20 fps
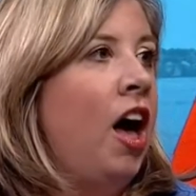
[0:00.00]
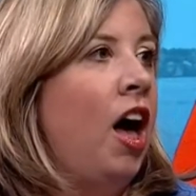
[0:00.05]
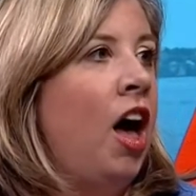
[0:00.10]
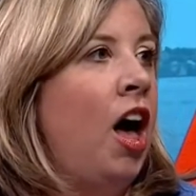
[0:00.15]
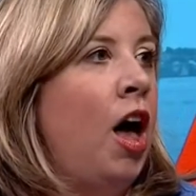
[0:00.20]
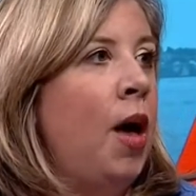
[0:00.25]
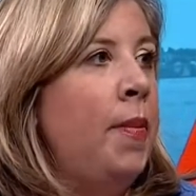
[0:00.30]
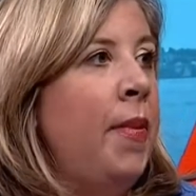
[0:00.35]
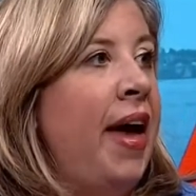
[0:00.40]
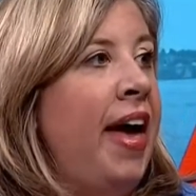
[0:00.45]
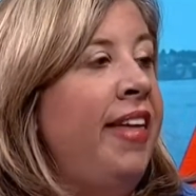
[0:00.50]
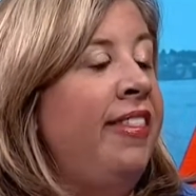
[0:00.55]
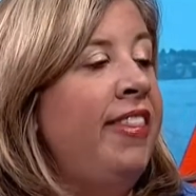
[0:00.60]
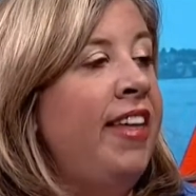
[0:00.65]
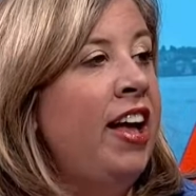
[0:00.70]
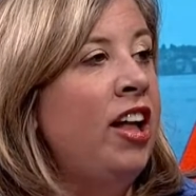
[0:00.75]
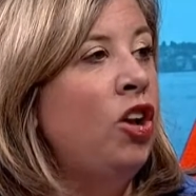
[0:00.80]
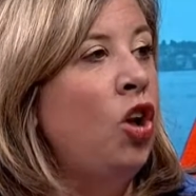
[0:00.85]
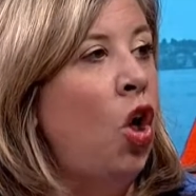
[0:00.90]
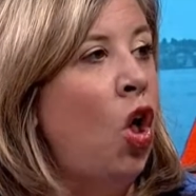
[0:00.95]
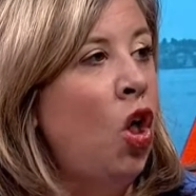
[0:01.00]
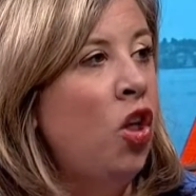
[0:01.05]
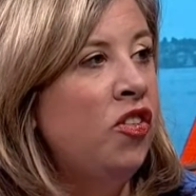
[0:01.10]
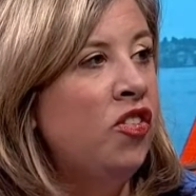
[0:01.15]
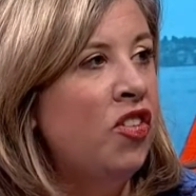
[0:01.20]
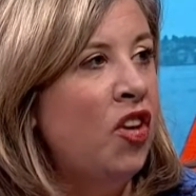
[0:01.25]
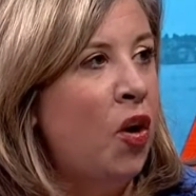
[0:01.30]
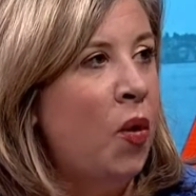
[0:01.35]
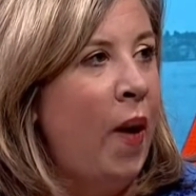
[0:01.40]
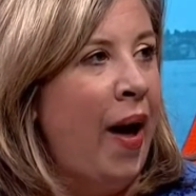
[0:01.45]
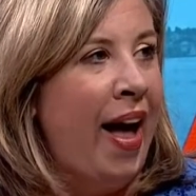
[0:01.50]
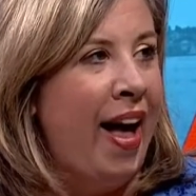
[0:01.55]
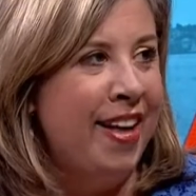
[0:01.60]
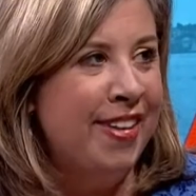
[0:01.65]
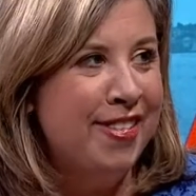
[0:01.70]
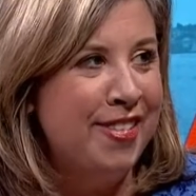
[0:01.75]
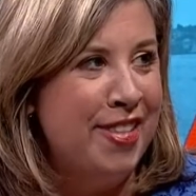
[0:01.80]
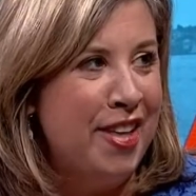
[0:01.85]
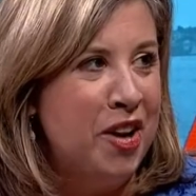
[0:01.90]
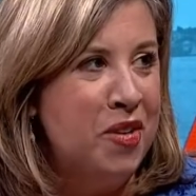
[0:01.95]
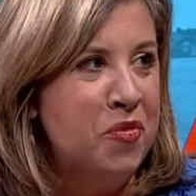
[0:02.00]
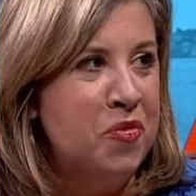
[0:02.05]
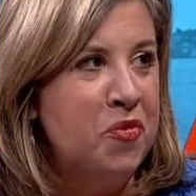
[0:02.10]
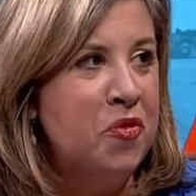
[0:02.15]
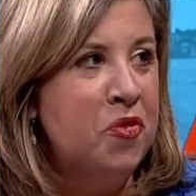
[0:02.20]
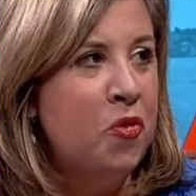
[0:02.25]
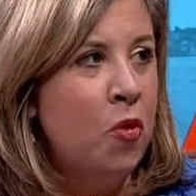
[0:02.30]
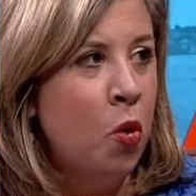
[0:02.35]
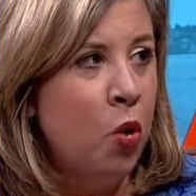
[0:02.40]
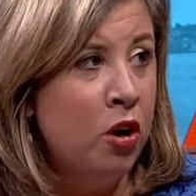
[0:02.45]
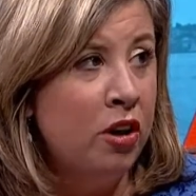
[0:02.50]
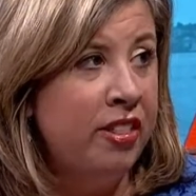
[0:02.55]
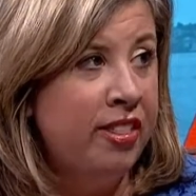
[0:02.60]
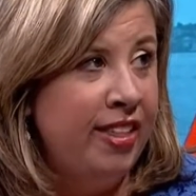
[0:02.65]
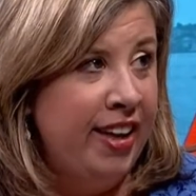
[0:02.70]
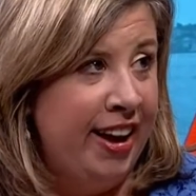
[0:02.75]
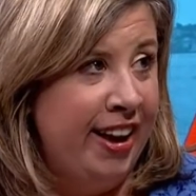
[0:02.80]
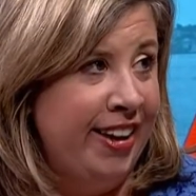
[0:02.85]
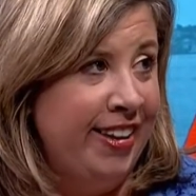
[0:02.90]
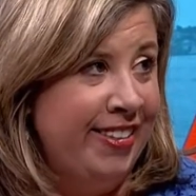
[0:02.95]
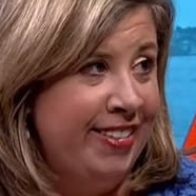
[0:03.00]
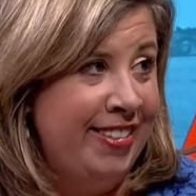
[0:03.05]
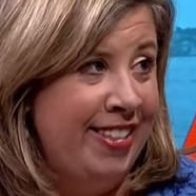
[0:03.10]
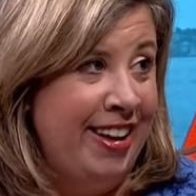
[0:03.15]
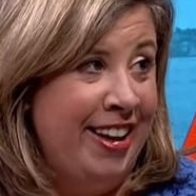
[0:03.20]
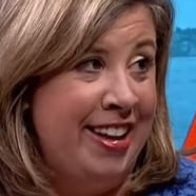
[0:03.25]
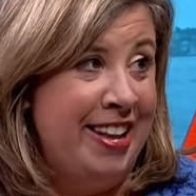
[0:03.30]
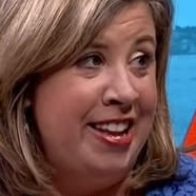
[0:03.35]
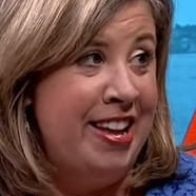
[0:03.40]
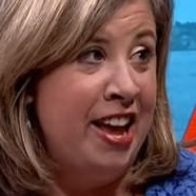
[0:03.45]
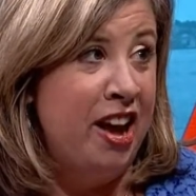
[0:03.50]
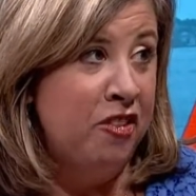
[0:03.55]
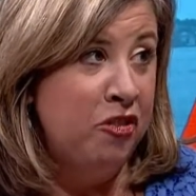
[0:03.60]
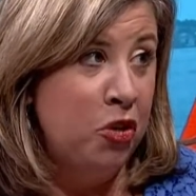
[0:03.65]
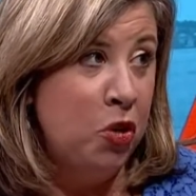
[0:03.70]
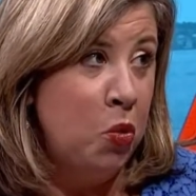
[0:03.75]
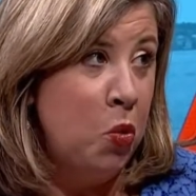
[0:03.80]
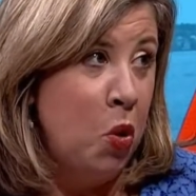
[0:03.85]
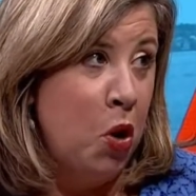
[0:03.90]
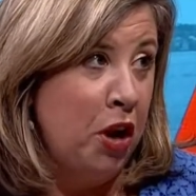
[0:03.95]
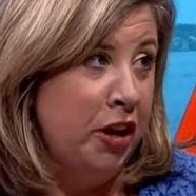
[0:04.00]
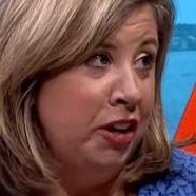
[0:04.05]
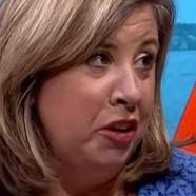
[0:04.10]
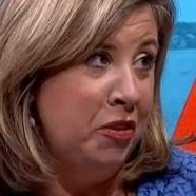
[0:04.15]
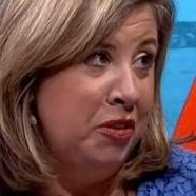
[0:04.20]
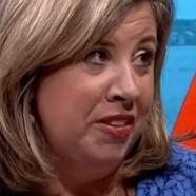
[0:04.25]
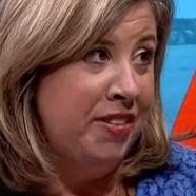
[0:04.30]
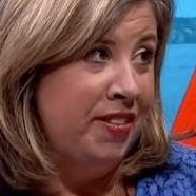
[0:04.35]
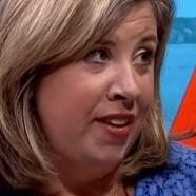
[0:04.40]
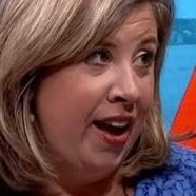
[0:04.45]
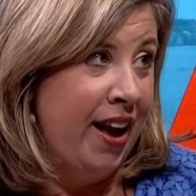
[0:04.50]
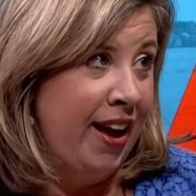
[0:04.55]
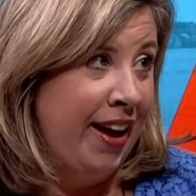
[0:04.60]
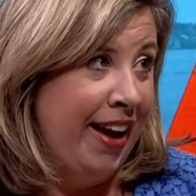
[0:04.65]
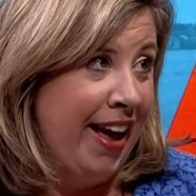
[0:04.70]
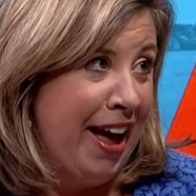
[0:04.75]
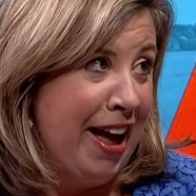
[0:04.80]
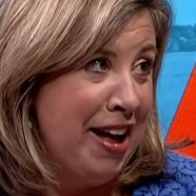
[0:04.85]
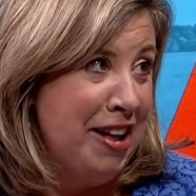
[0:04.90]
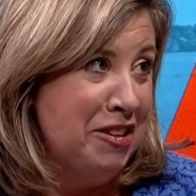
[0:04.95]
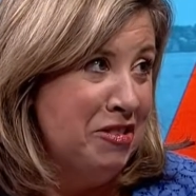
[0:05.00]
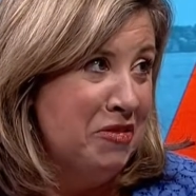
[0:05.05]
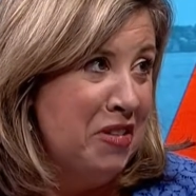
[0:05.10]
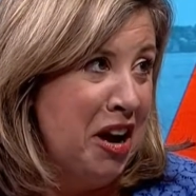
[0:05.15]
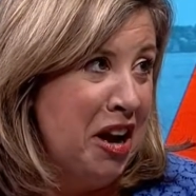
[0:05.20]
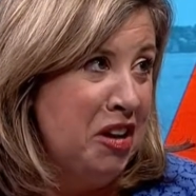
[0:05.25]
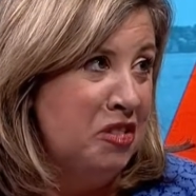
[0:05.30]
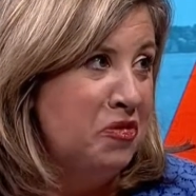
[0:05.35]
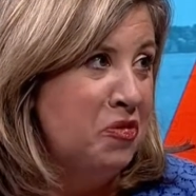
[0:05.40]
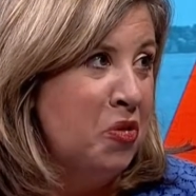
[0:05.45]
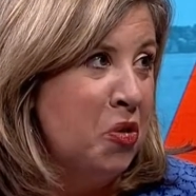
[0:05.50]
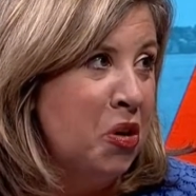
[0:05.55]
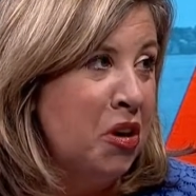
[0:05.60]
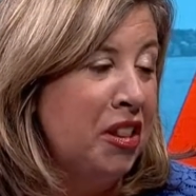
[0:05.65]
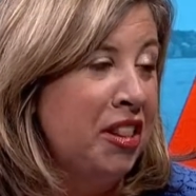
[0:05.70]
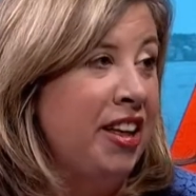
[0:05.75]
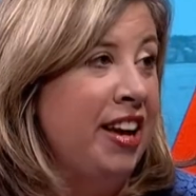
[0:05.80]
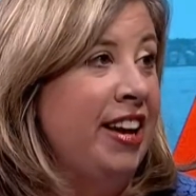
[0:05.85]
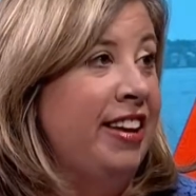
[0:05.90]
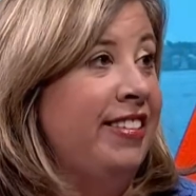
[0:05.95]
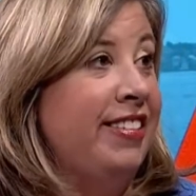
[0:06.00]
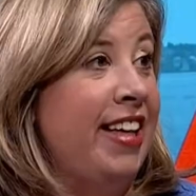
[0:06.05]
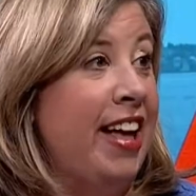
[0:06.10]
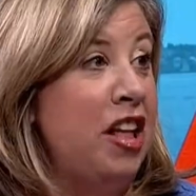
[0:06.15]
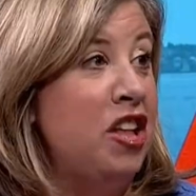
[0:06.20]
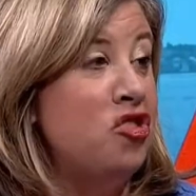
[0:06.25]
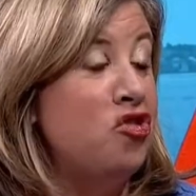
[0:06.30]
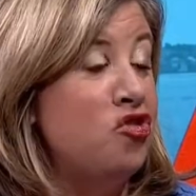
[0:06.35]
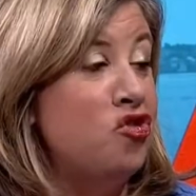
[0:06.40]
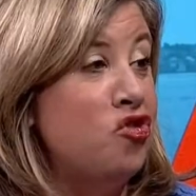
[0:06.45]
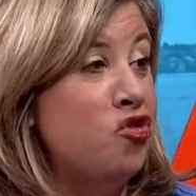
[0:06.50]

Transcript: Um, and then also ask them four things they never want you to say again, right? Four things that